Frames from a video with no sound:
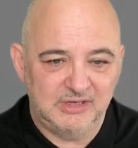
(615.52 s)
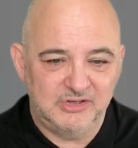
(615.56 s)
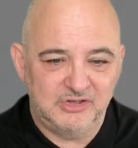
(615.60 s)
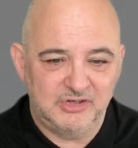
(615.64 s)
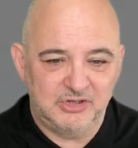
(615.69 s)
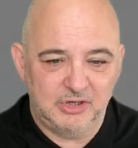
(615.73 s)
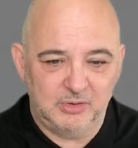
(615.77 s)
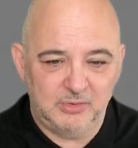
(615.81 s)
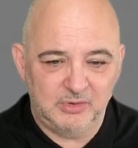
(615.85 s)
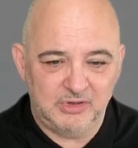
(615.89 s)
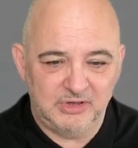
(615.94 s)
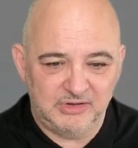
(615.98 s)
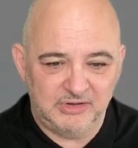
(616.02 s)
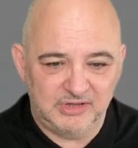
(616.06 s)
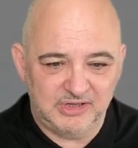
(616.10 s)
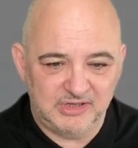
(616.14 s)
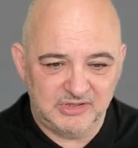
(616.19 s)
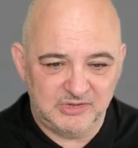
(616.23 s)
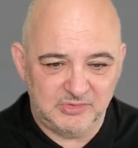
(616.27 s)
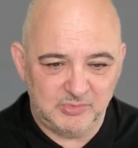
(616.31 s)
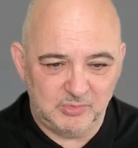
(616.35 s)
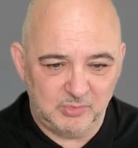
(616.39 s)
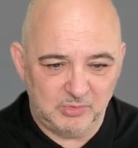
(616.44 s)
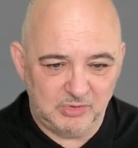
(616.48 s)
show you
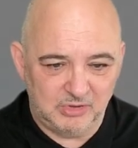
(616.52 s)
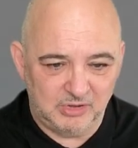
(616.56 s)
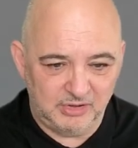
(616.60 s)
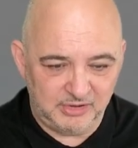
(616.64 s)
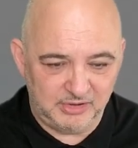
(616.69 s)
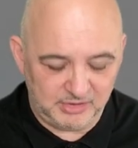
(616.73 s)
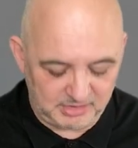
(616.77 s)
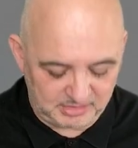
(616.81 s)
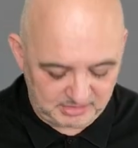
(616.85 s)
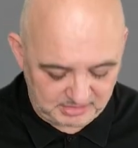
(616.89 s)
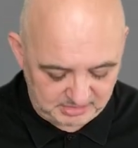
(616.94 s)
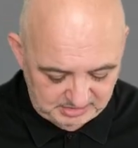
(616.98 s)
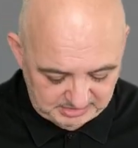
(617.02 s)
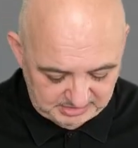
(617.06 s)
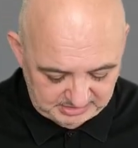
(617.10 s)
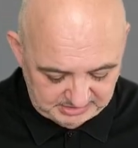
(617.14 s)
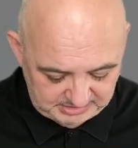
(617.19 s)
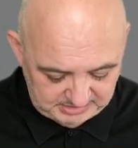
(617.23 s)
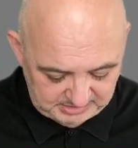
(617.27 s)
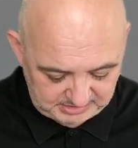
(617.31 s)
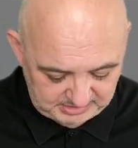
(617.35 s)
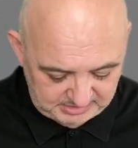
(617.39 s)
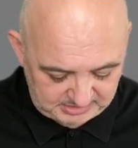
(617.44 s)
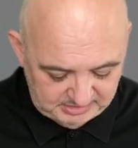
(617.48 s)
this one.
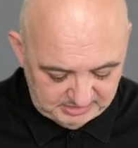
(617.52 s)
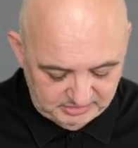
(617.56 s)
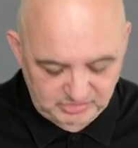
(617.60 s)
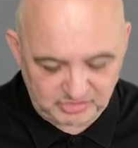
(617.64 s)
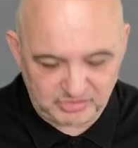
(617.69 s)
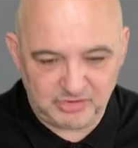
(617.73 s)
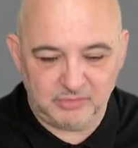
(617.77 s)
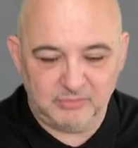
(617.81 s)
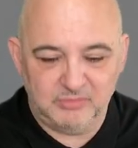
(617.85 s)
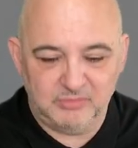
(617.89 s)
Show